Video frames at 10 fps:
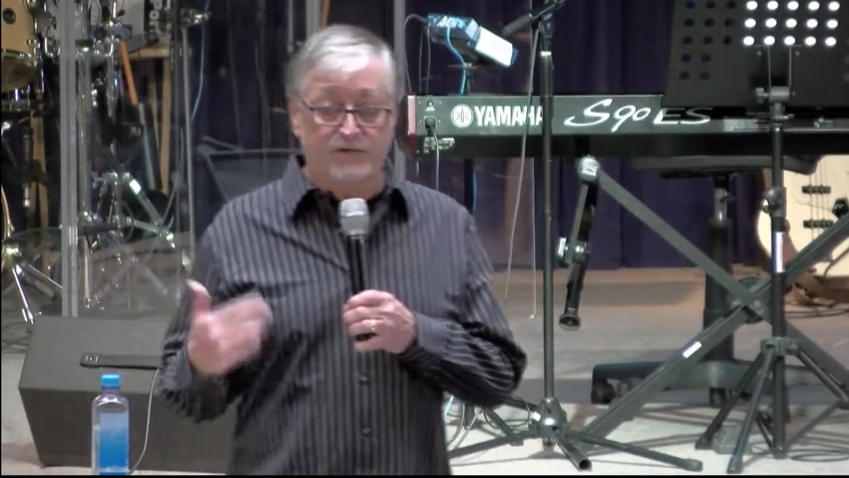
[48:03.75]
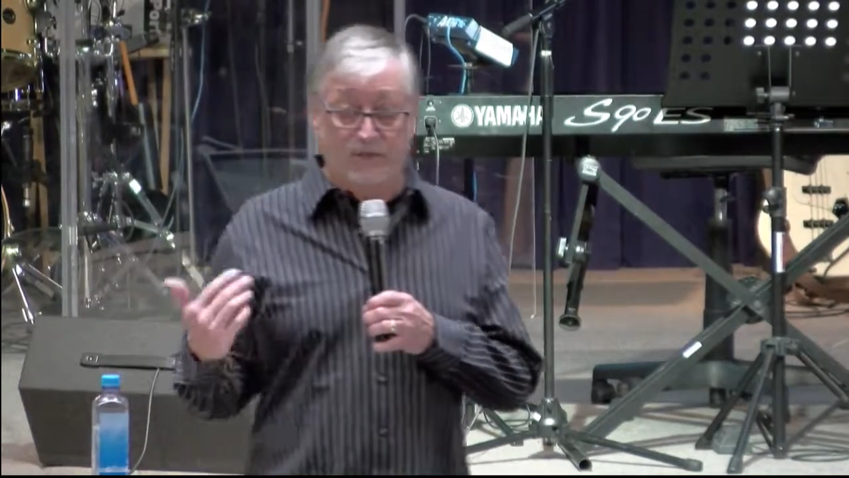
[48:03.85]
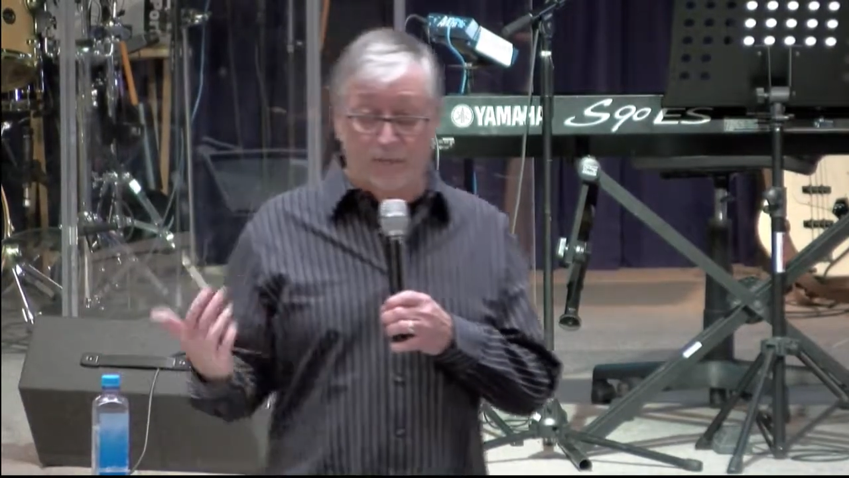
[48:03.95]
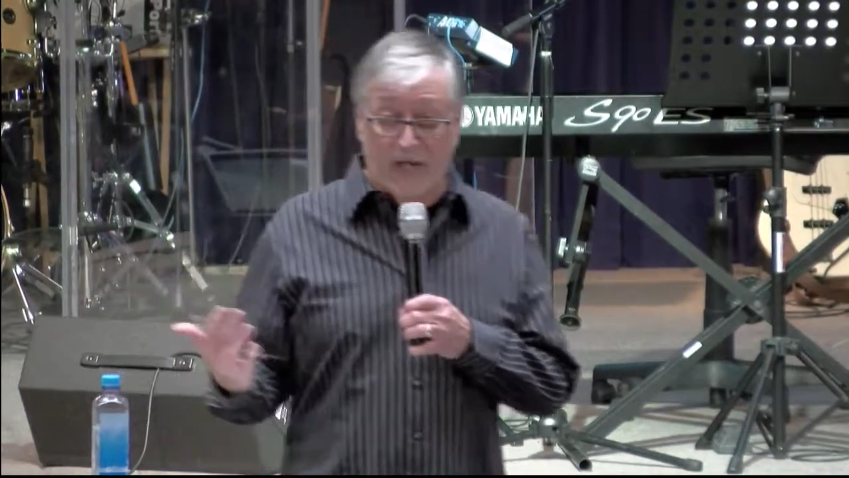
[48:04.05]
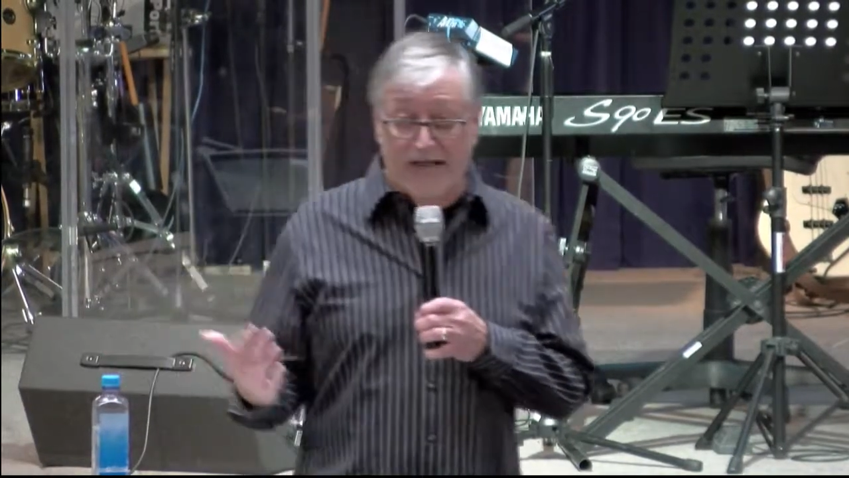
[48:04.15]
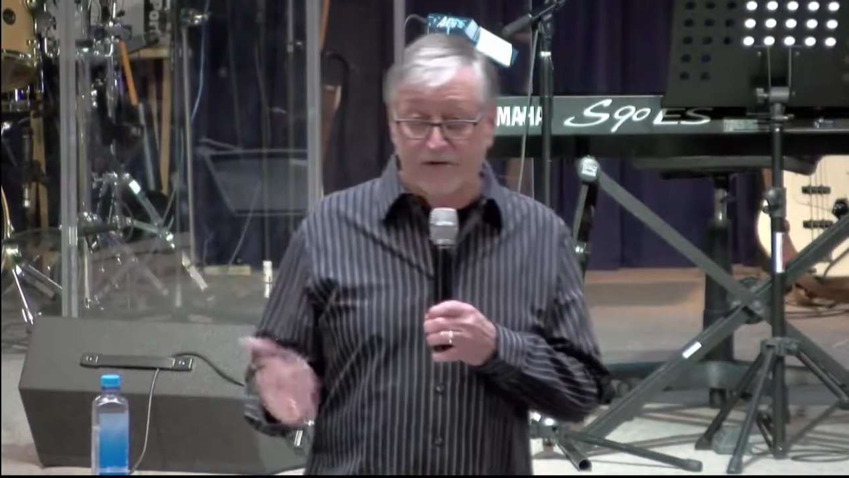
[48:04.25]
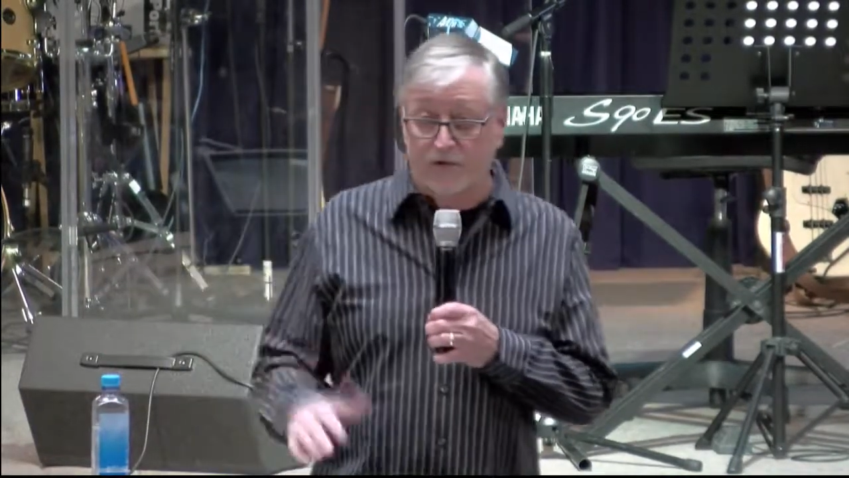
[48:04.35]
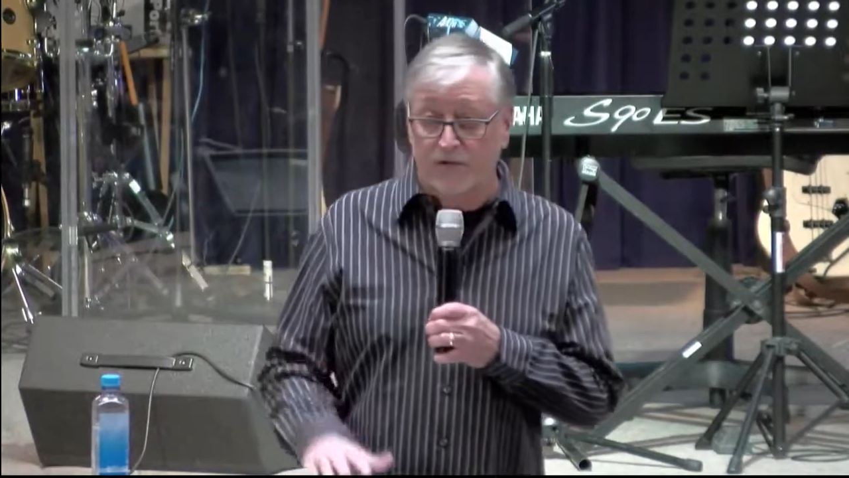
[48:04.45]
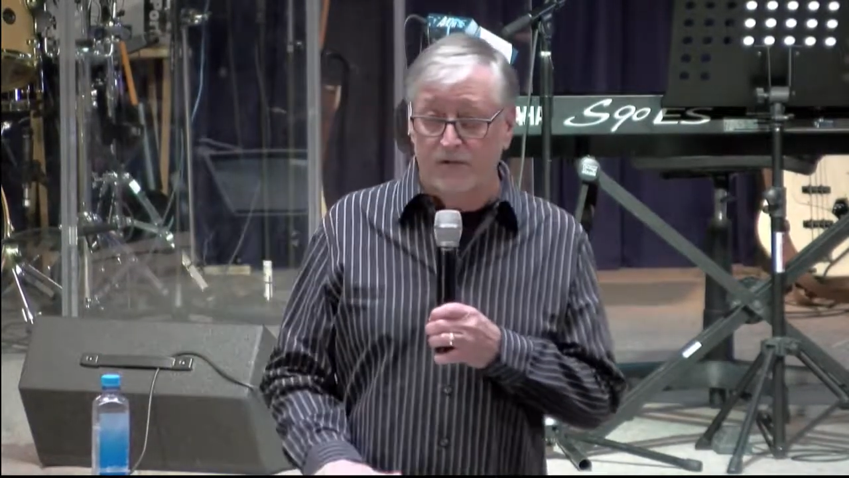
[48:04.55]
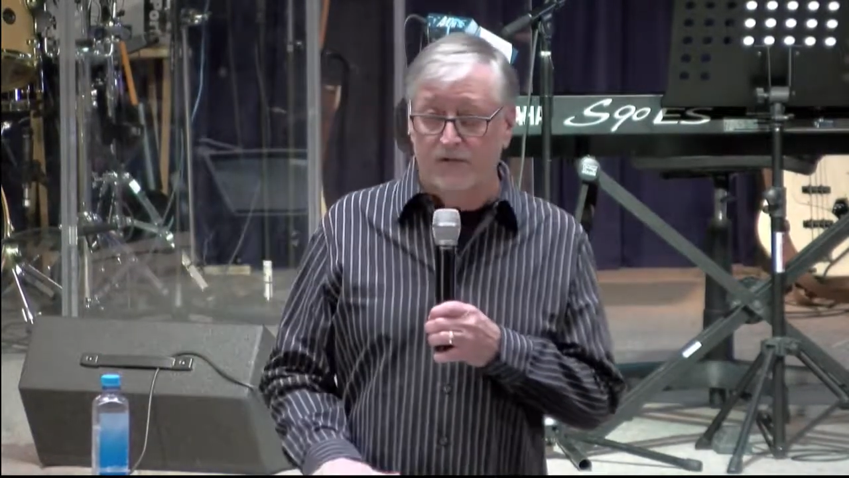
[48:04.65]

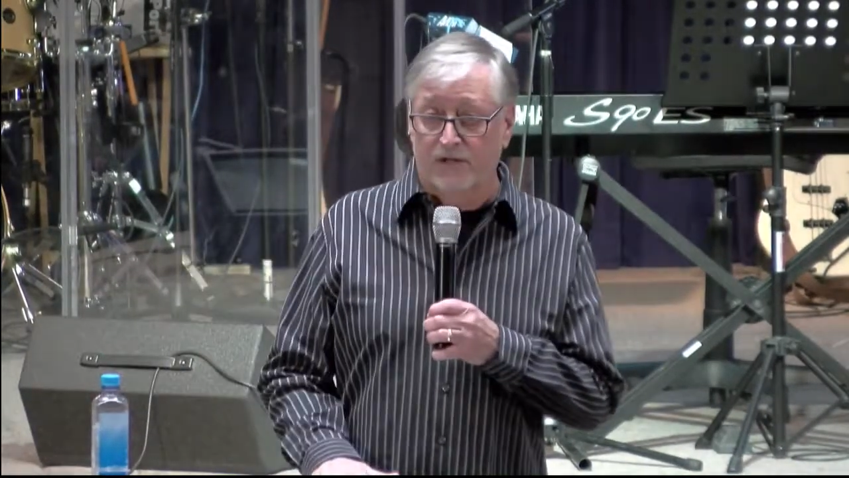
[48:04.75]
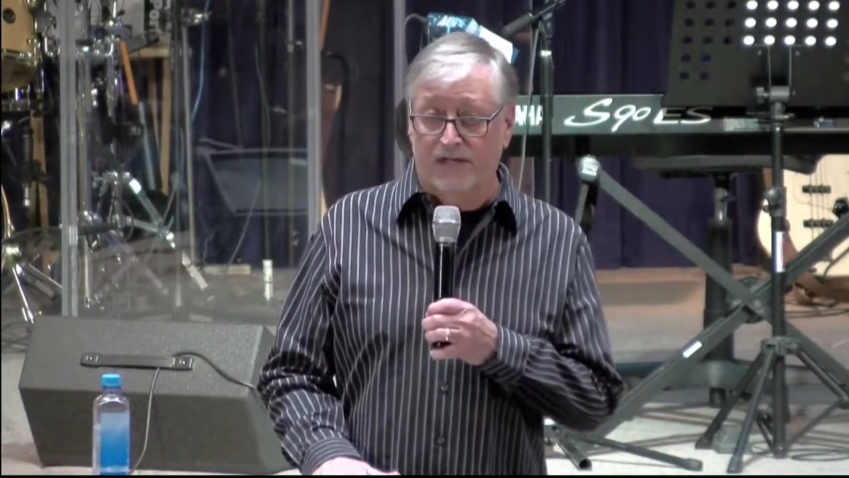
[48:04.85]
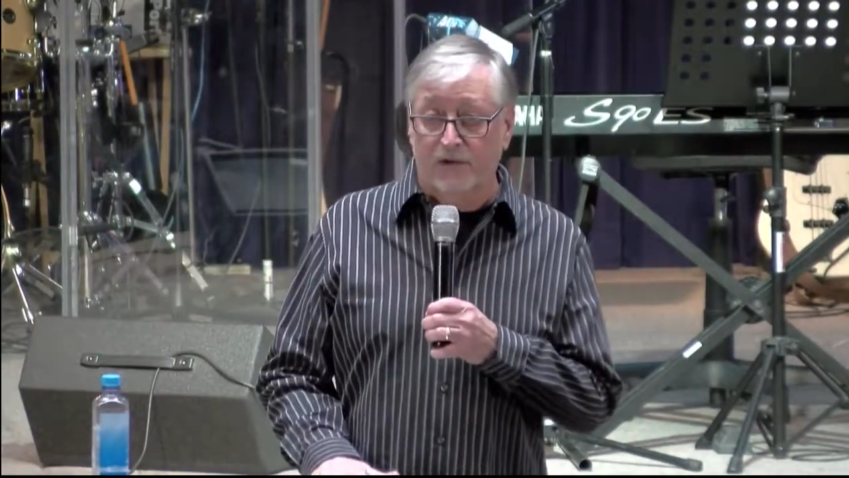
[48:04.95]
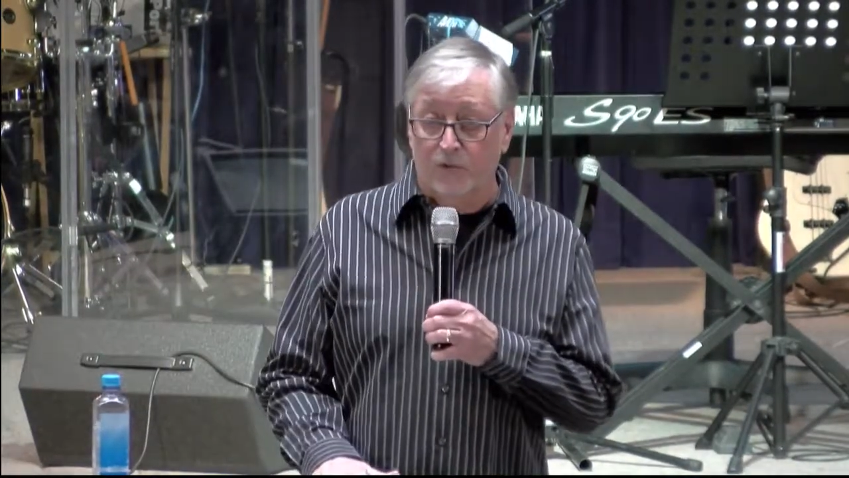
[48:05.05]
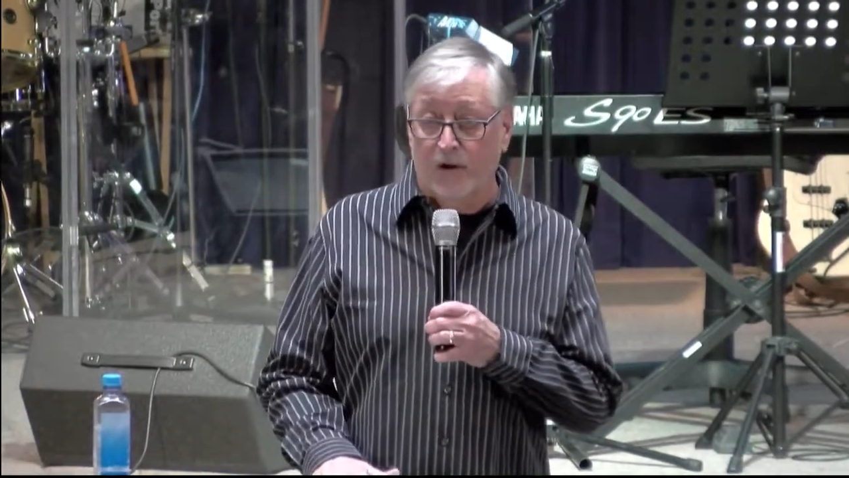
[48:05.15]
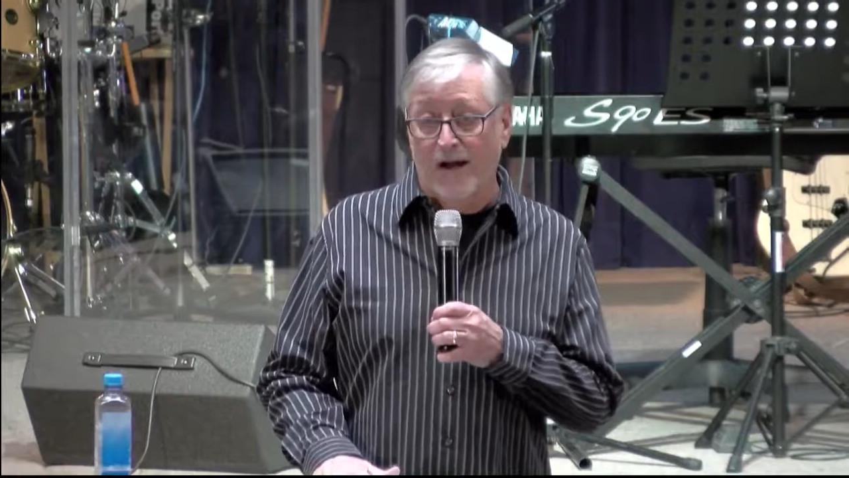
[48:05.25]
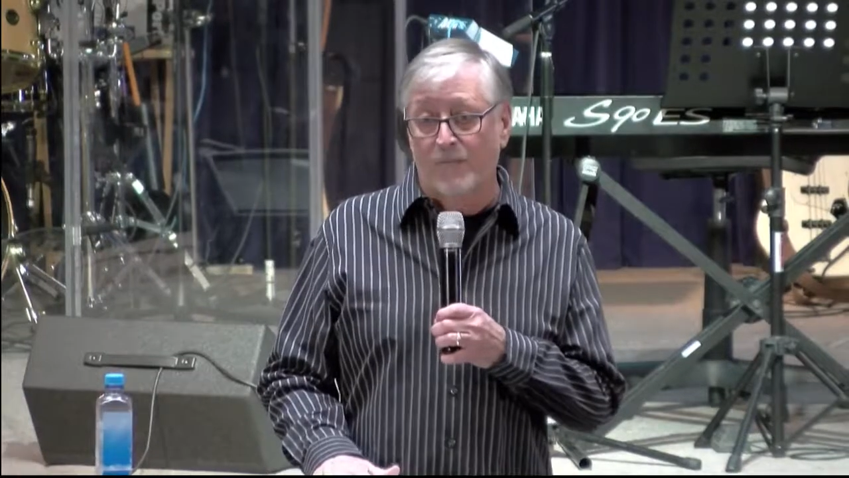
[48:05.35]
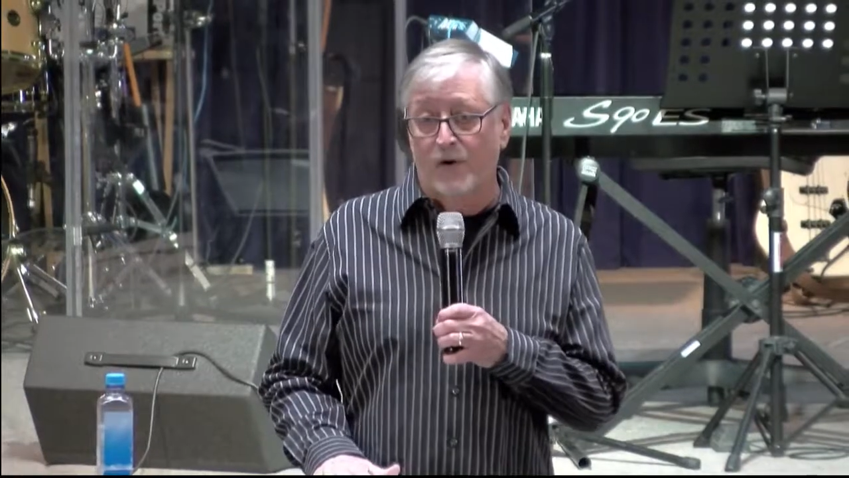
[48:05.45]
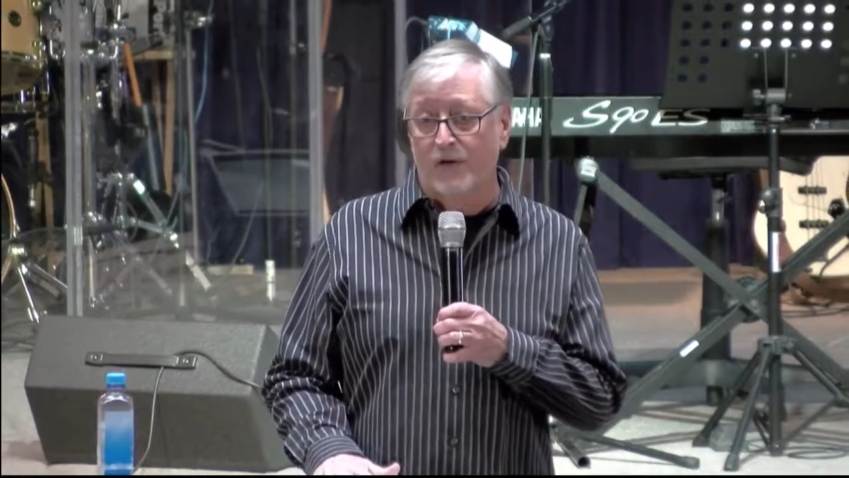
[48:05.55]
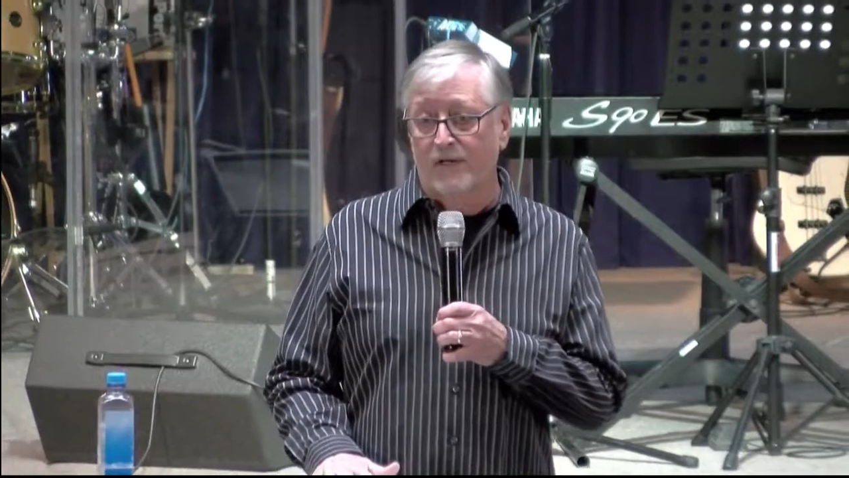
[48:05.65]
supplanter, heel
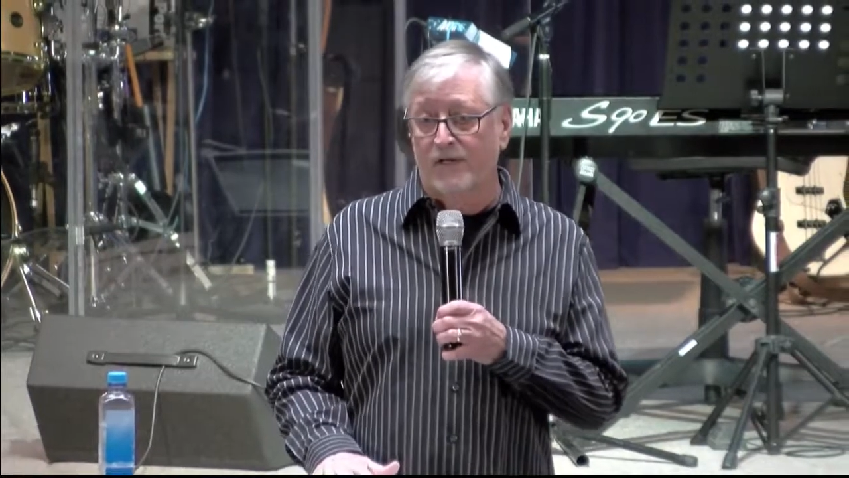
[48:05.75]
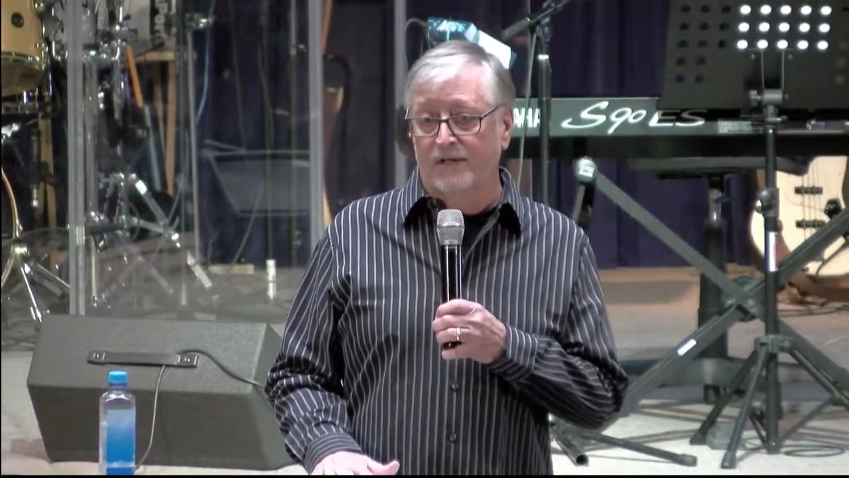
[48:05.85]
grabber,